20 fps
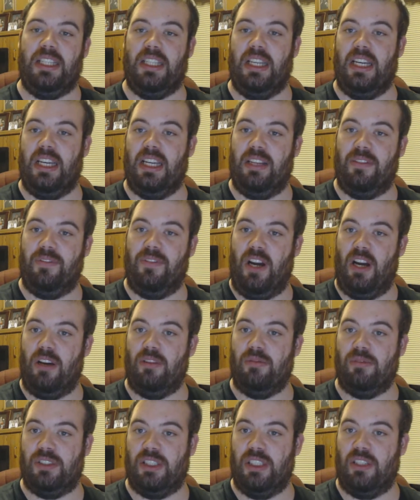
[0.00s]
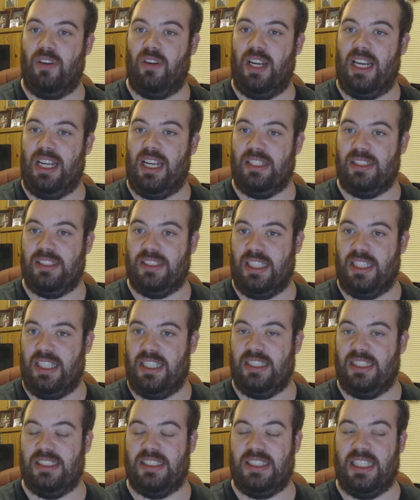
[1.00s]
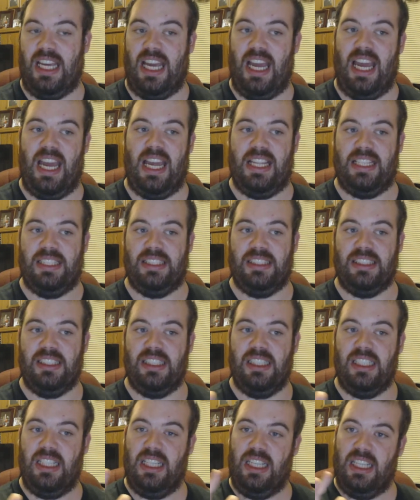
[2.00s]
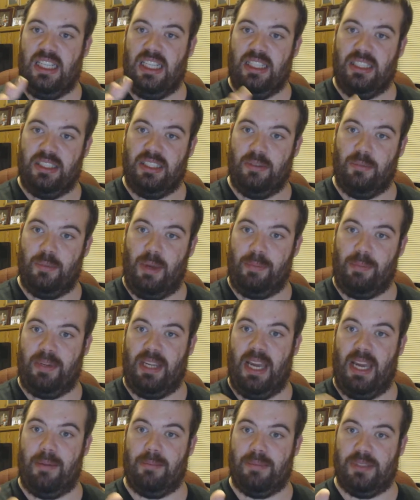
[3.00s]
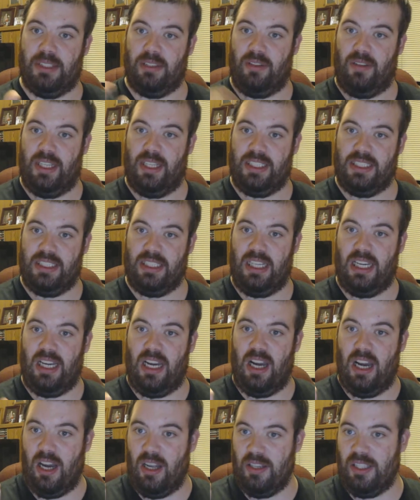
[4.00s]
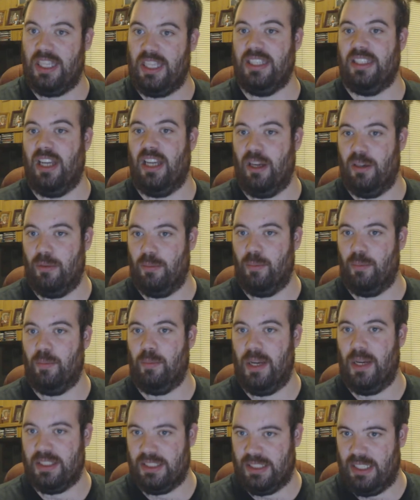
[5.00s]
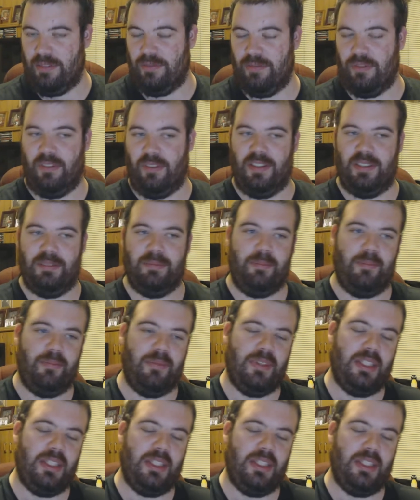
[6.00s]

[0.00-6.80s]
The phones are like at scenes, and the webcams are like. I'll let you know as I get through it.